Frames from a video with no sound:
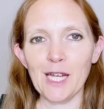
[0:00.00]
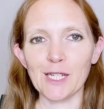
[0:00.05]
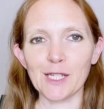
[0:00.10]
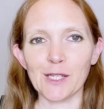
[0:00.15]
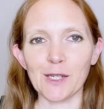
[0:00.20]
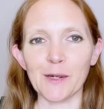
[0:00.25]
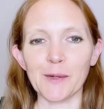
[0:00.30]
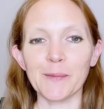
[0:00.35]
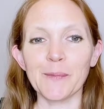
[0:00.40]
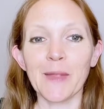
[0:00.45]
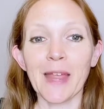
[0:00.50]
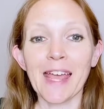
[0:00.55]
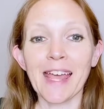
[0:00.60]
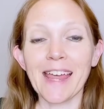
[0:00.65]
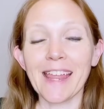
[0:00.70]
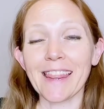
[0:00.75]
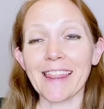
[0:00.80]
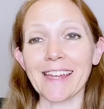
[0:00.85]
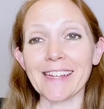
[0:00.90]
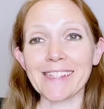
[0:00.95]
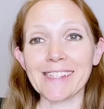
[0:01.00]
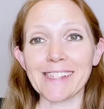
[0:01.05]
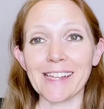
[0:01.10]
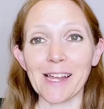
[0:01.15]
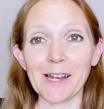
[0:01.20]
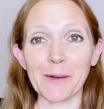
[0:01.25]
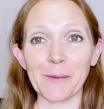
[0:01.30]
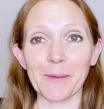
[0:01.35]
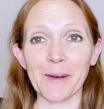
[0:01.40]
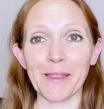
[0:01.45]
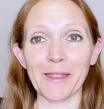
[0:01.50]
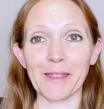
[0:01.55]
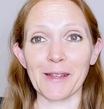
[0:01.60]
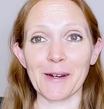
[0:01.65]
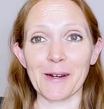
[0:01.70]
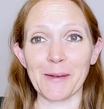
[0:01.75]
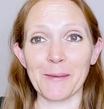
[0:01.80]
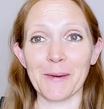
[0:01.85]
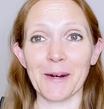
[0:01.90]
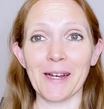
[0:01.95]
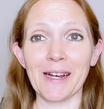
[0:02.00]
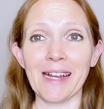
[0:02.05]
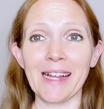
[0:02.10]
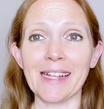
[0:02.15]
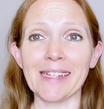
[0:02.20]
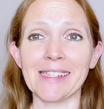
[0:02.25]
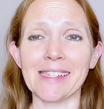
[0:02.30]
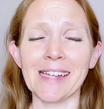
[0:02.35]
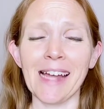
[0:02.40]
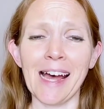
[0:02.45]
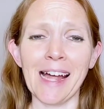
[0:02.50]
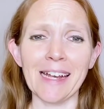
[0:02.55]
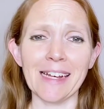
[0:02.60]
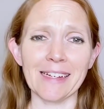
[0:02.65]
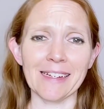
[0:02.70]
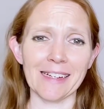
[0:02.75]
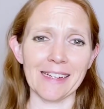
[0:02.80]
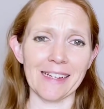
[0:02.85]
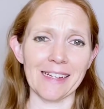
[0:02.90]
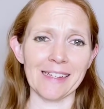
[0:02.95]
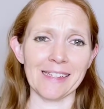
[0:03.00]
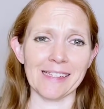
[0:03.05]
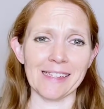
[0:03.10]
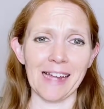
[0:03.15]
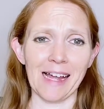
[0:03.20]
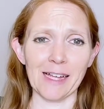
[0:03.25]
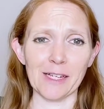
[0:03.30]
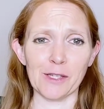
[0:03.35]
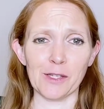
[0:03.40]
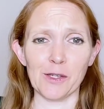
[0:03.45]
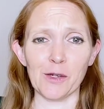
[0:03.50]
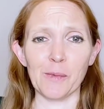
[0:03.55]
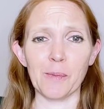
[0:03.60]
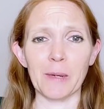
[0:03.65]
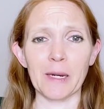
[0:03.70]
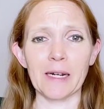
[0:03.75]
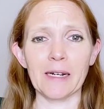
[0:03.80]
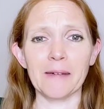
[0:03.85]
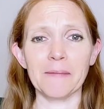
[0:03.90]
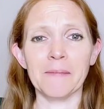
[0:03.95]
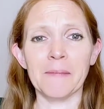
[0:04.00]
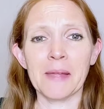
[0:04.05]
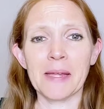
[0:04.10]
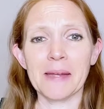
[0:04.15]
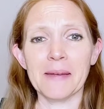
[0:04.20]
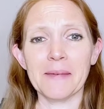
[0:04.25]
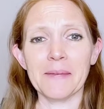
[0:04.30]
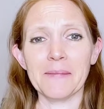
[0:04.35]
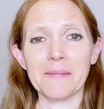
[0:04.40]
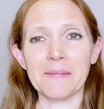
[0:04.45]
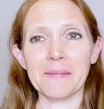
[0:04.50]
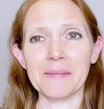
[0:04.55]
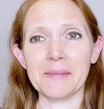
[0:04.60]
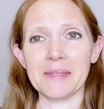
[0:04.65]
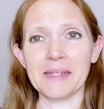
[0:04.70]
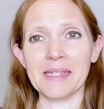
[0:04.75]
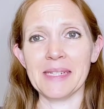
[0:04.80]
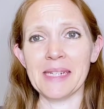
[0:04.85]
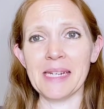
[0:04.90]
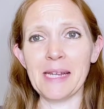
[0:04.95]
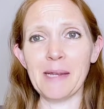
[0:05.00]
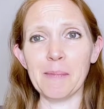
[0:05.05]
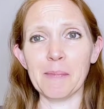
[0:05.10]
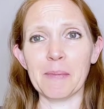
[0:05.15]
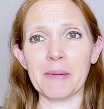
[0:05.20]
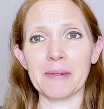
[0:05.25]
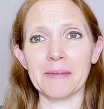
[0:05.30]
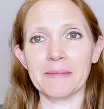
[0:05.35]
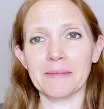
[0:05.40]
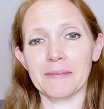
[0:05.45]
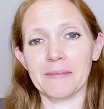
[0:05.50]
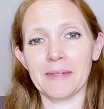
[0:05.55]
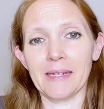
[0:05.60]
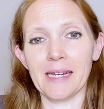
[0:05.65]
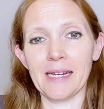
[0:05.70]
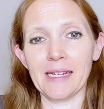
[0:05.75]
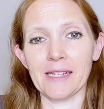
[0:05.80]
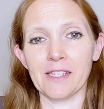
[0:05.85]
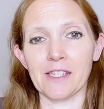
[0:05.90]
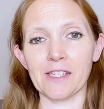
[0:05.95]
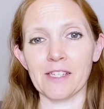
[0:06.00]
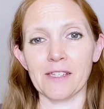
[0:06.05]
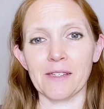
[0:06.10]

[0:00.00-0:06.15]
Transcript: So that's Sonnet 131. It's not super deep. It